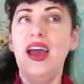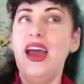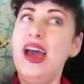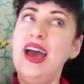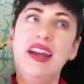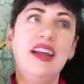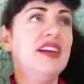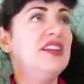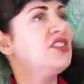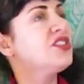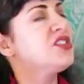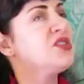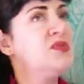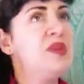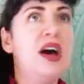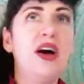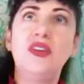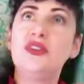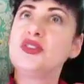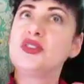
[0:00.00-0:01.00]
And it
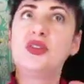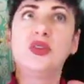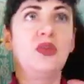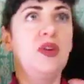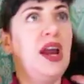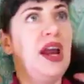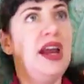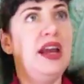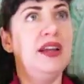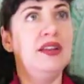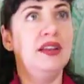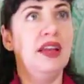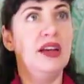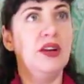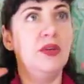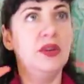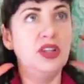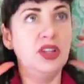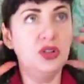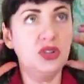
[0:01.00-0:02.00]
smells great.
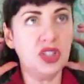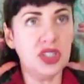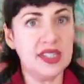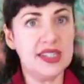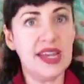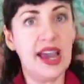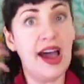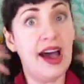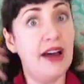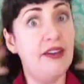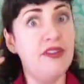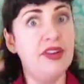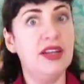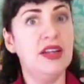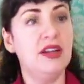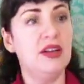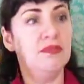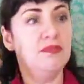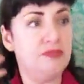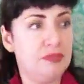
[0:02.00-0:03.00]
Like when you just have
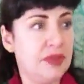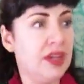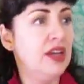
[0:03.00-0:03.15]
it,